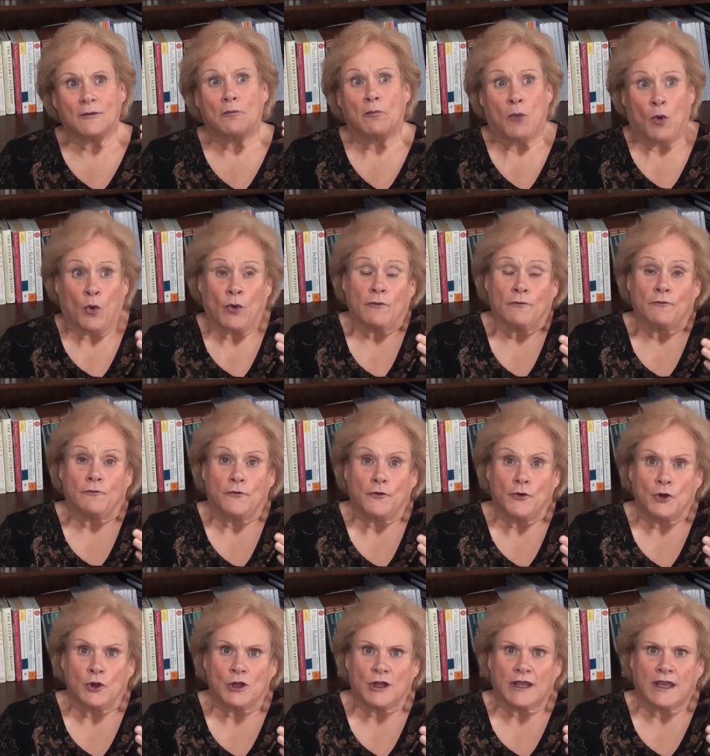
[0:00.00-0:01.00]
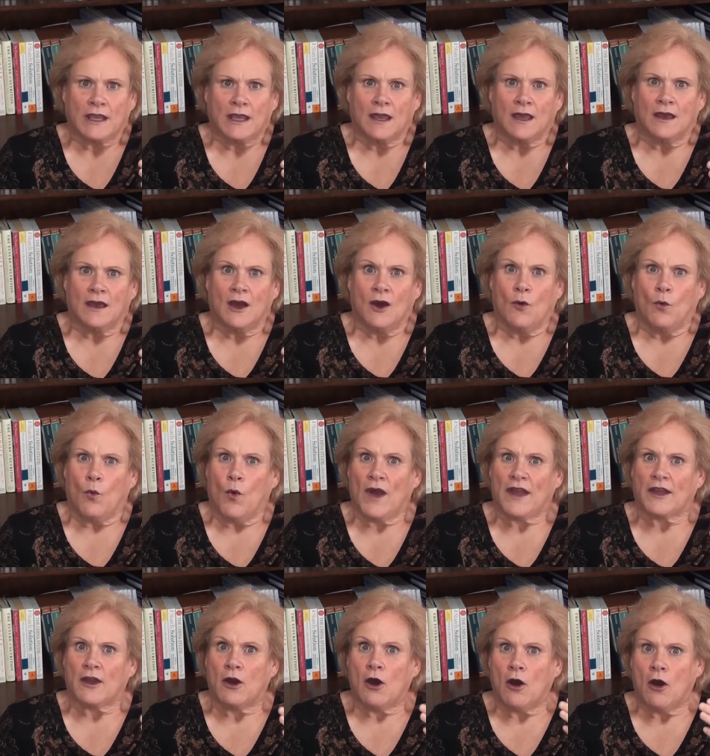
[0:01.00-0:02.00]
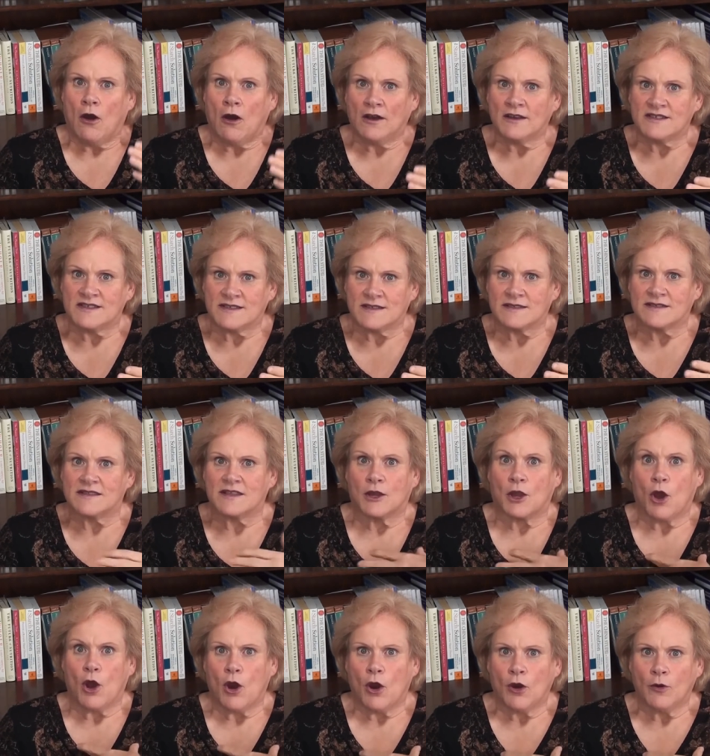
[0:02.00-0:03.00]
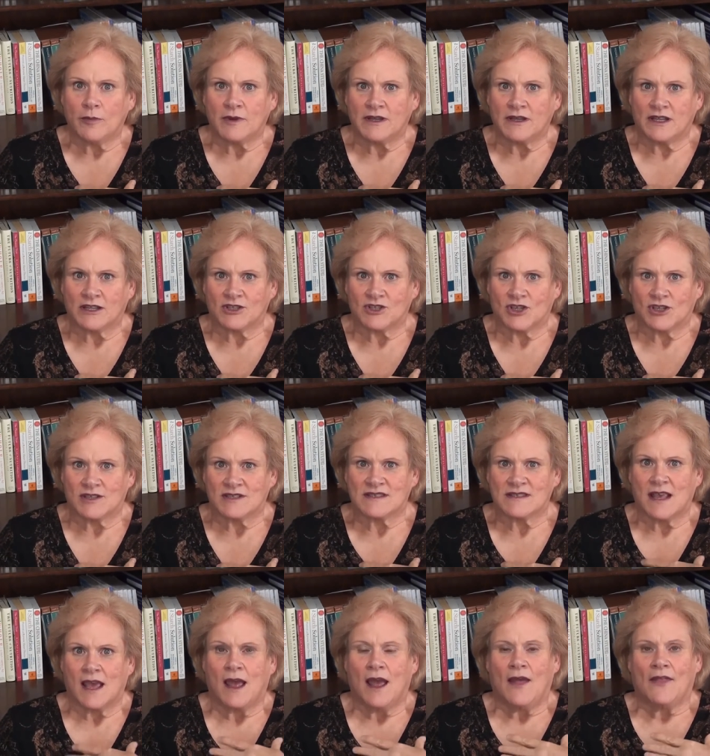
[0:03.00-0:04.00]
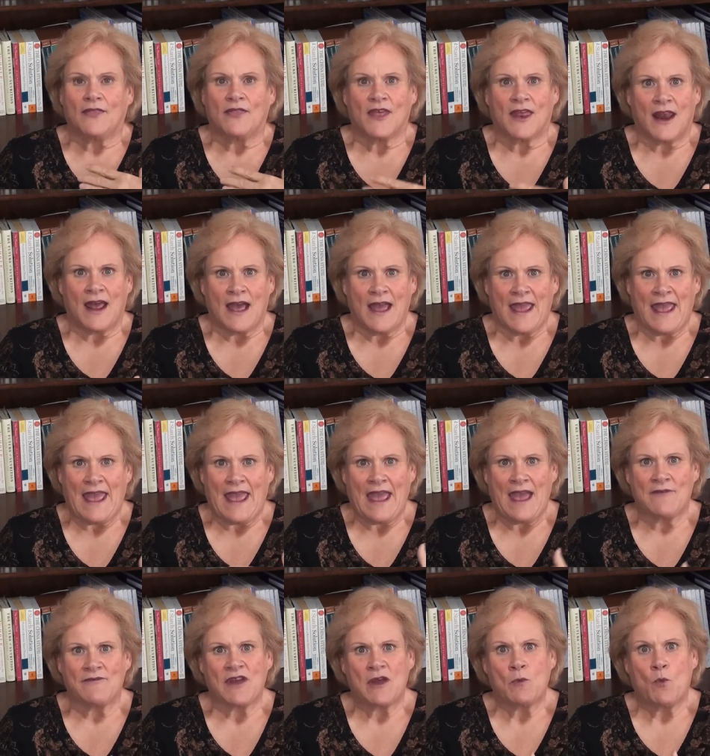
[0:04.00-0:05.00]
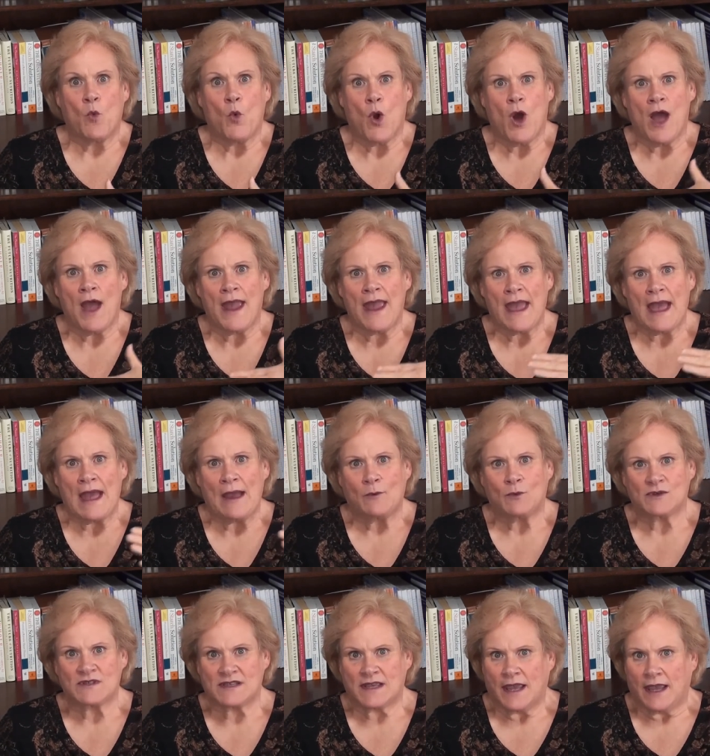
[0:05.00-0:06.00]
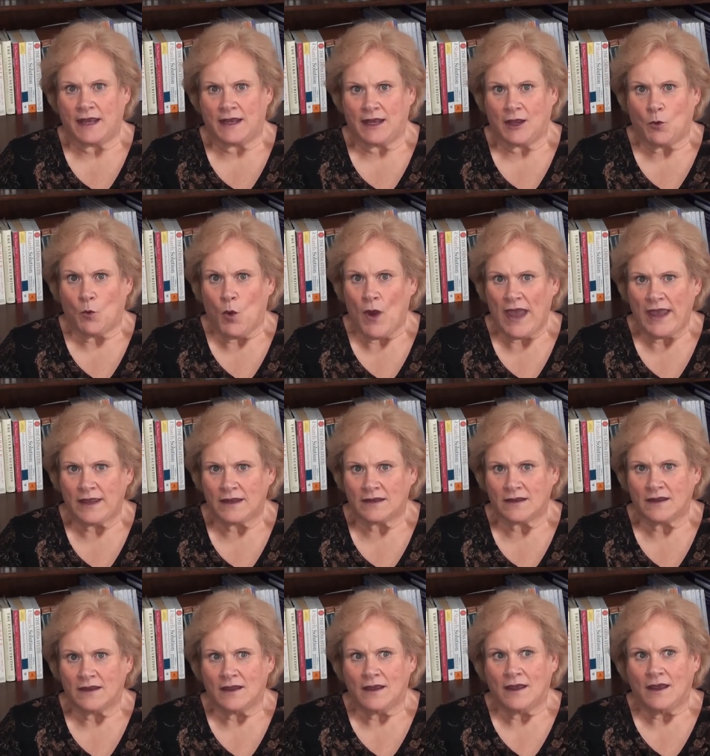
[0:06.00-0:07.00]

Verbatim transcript: more fully what causes the carb addictions that I have and why I was gaining weight